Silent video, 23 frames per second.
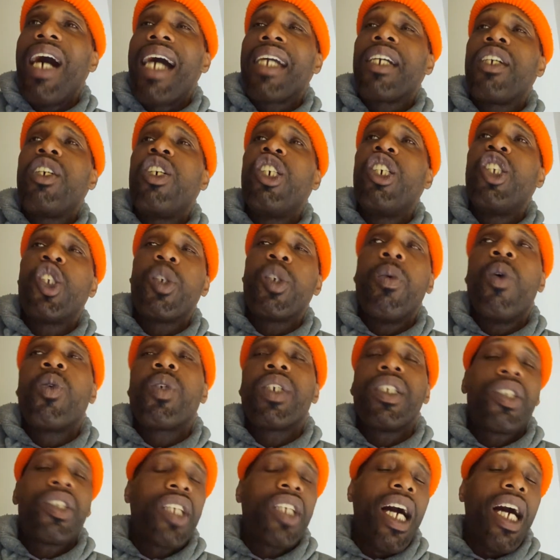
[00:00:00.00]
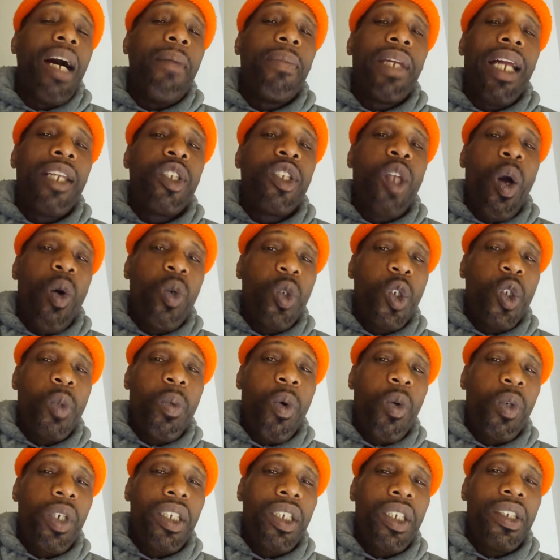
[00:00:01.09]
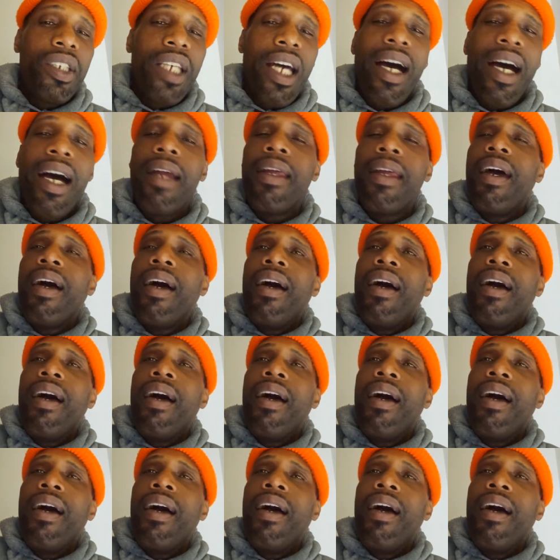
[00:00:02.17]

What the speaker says: I could smoke inside, but I don't smoke inside